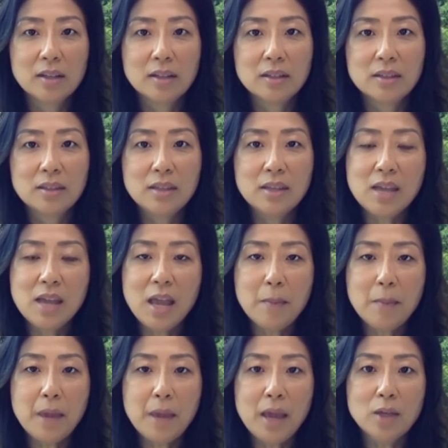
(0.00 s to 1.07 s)
The
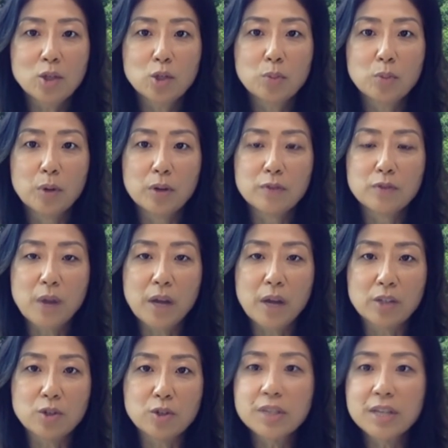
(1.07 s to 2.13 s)
EABH Board of
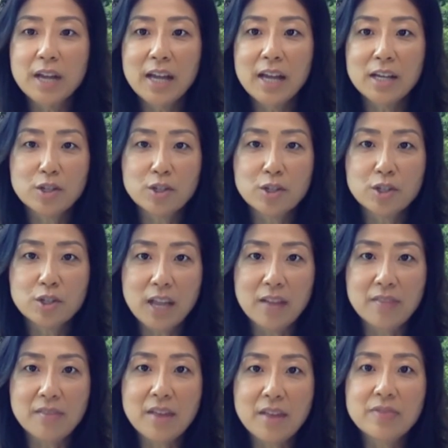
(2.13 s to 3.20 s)
Directors and I
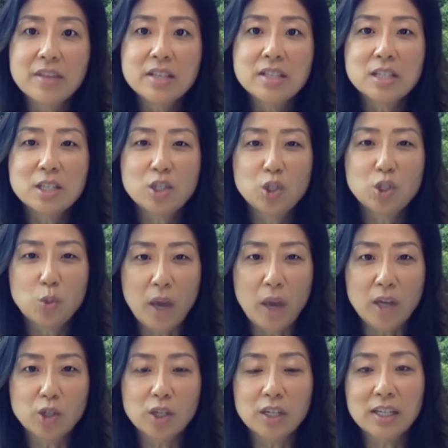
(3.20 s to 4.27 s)
understand that this
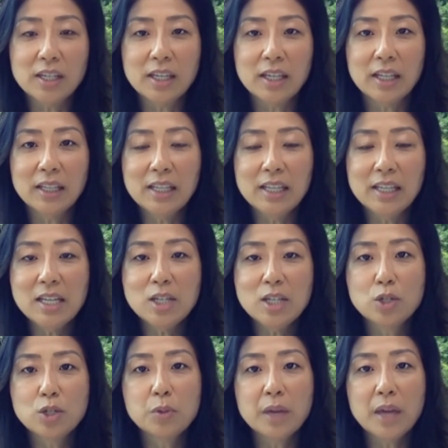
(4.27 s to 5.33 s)
situation can lead
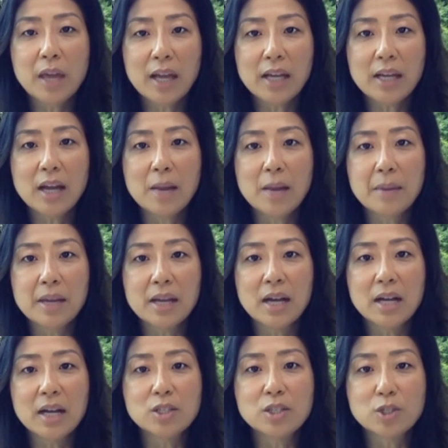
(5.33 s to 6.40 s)
to economic
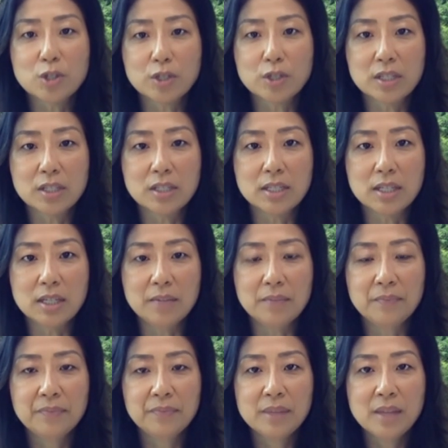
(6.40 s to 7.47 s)
uncertainty.
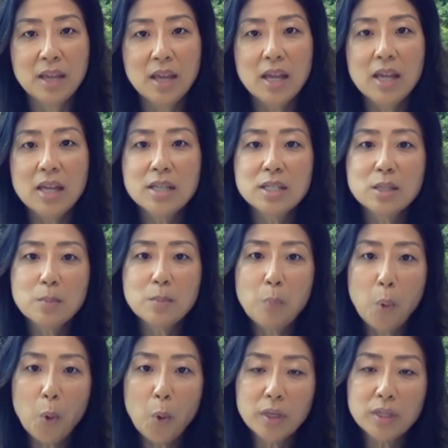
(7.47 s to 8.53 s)
It is
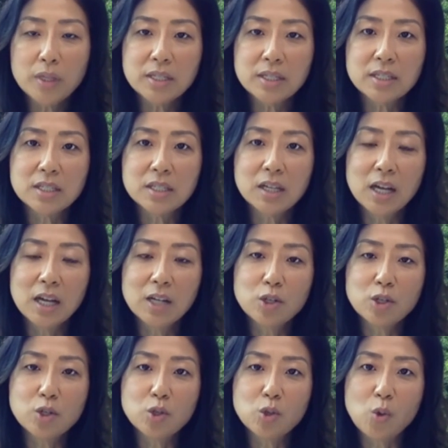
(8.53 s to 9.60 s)
important to
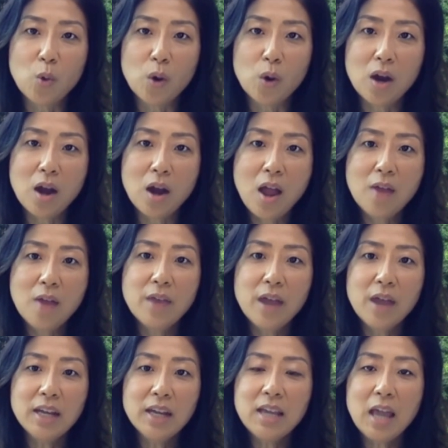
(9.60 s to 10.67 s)
underscore
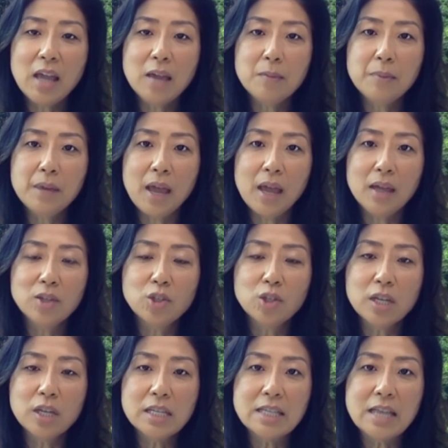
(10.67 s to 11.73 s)
that EABH
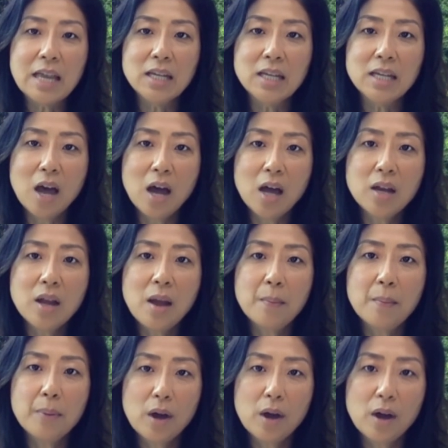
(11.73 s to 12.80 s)
is a
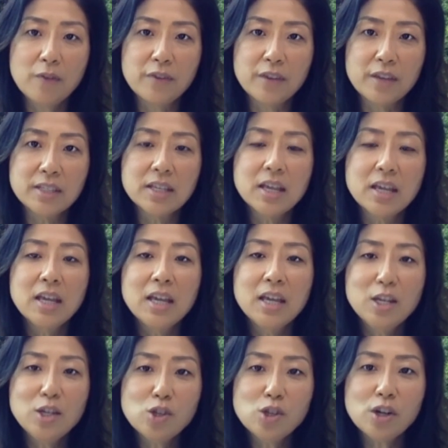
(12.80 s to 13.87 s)
non-profit
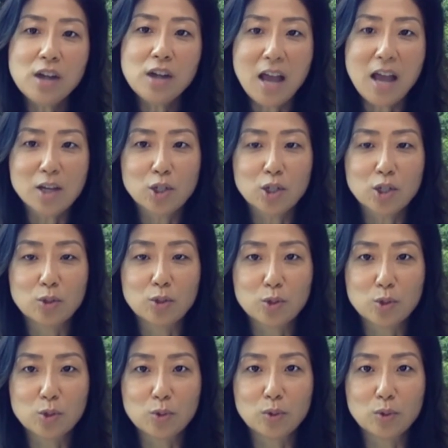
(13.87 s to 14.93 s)
international
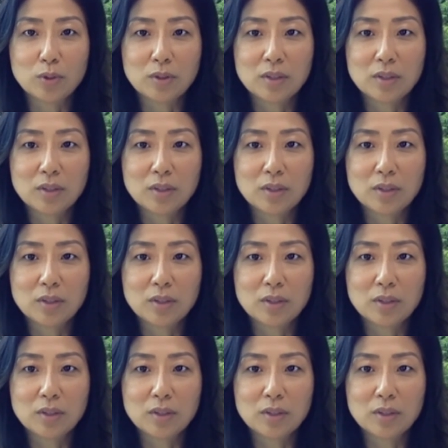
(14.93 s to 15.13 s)
school.